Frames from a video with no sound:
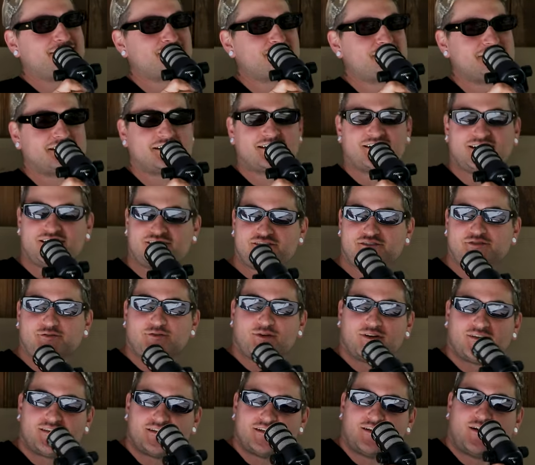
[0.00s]
and because you
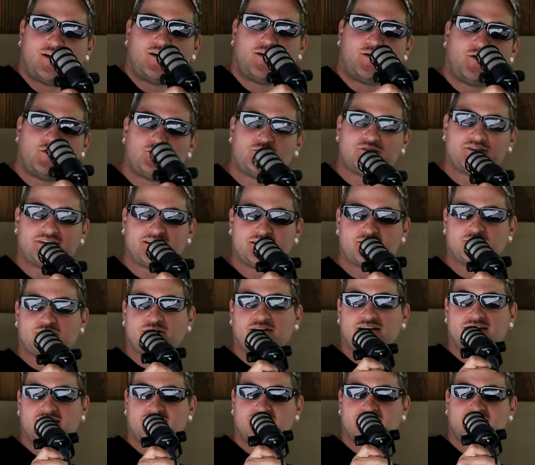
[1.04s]
are the only,
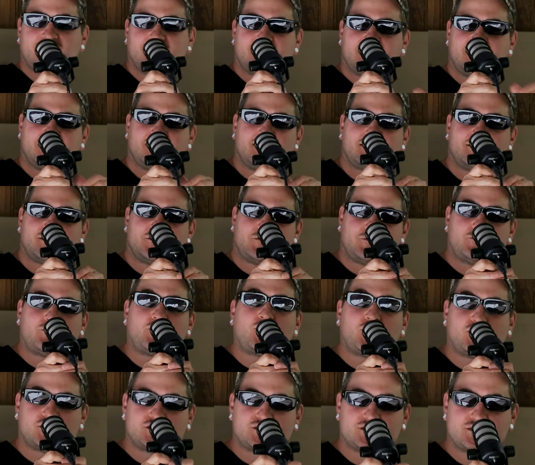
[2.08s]
the
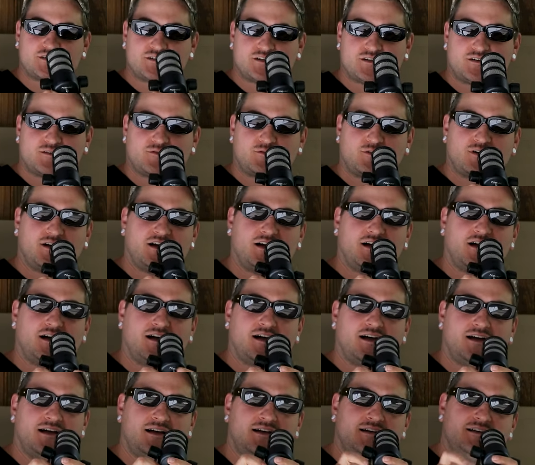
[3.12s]
first,
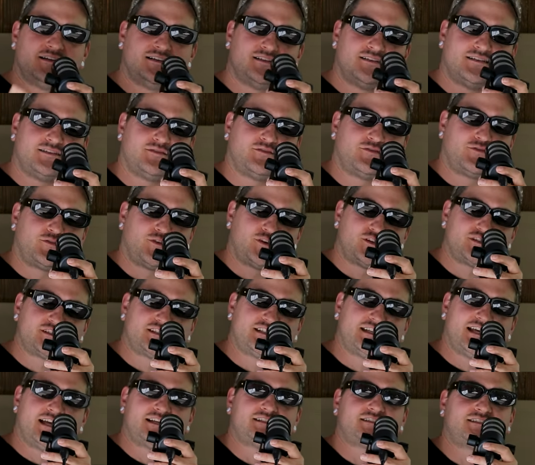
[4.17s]
uh, the
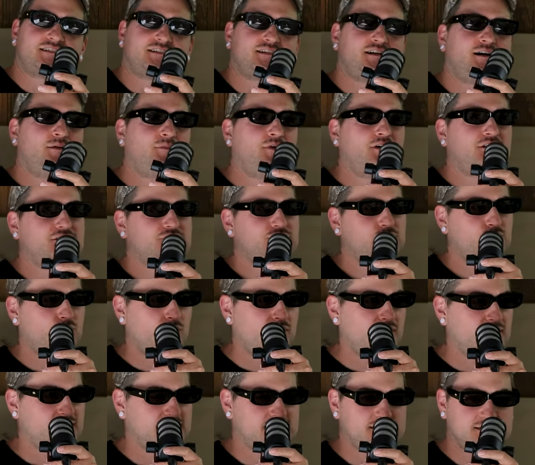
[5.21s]
first guest to come on
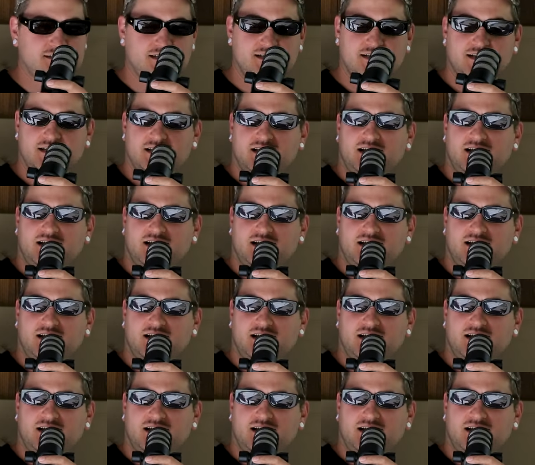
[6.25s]
twice,